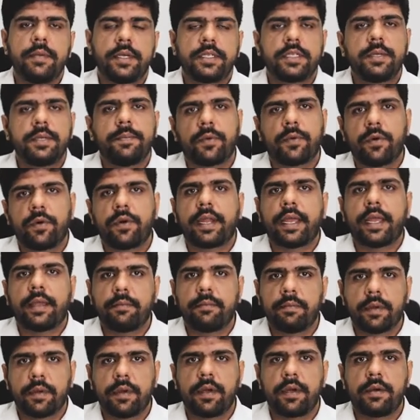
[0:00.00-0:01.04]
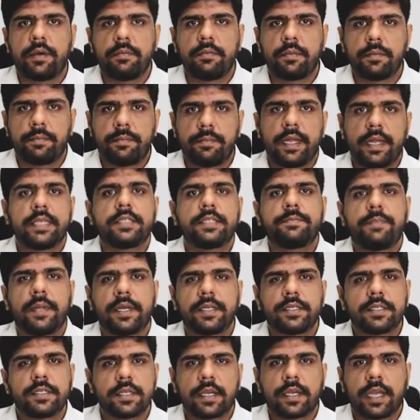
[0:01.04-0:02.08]
it's a prototype a plus
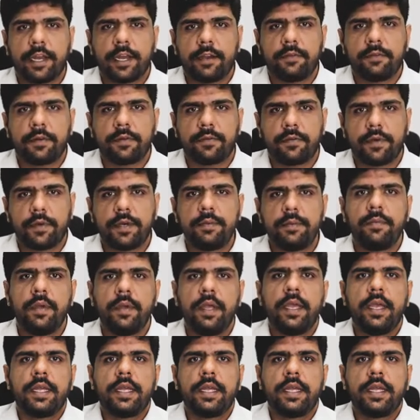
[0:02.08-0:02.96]
plus kind of a firm.